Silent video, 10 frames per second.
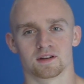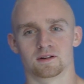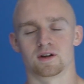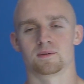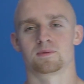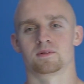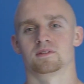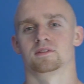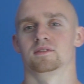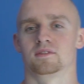a rep
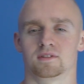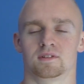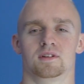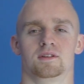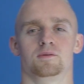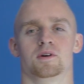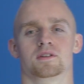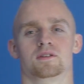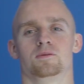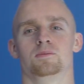and you
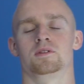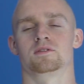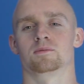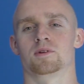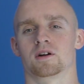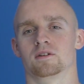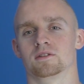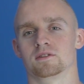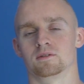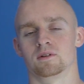want to beat some
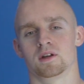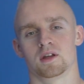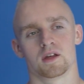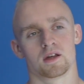records. So